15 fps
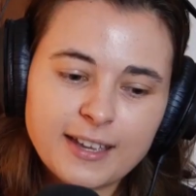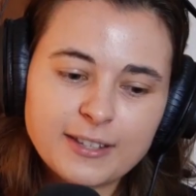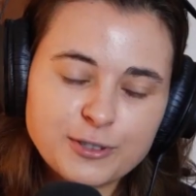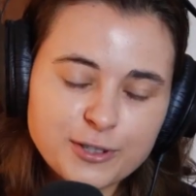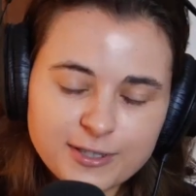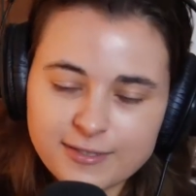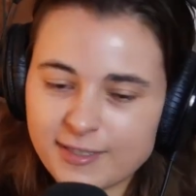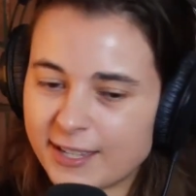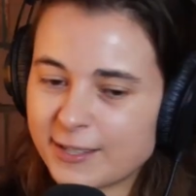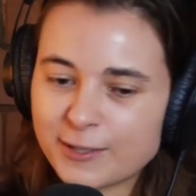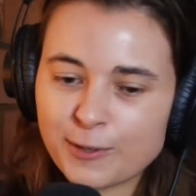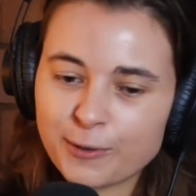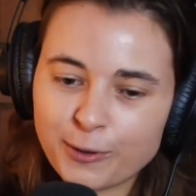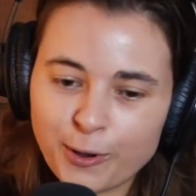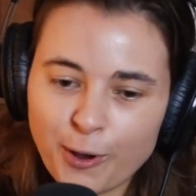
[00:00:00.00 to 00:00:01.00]
things
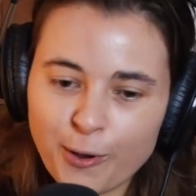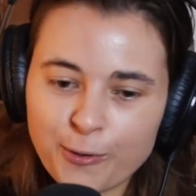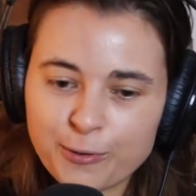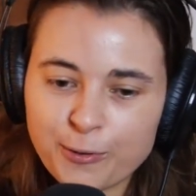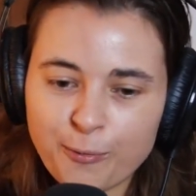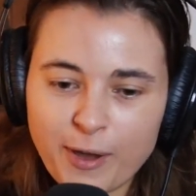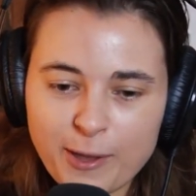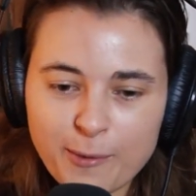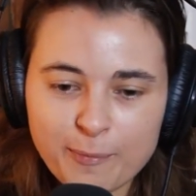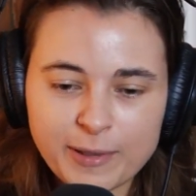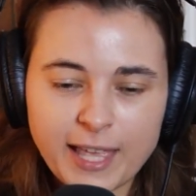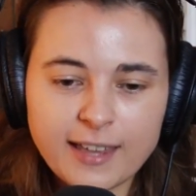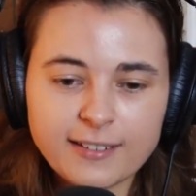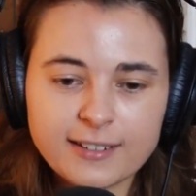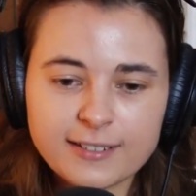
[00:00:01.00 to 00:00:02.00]
don't go the way you
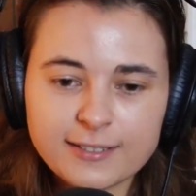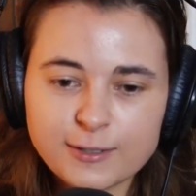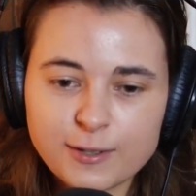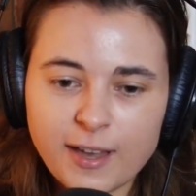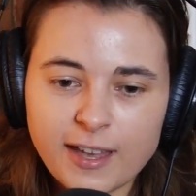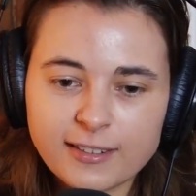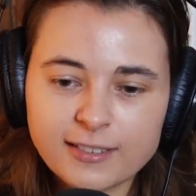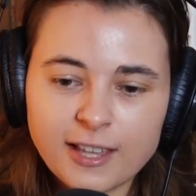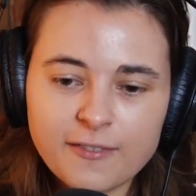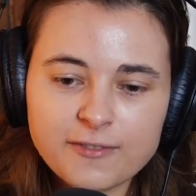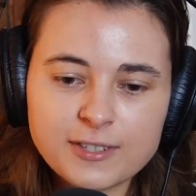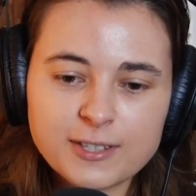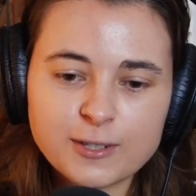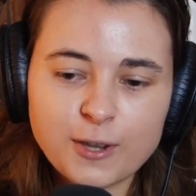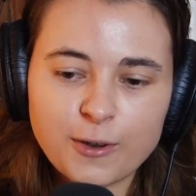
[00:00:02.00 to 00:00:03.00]
planned it. So I'd love
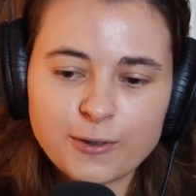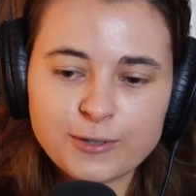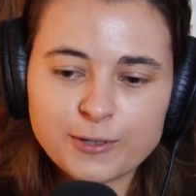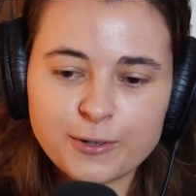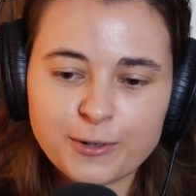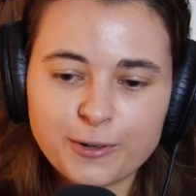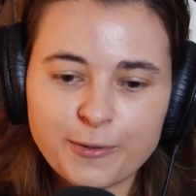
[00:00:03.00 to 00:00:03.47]
to know sort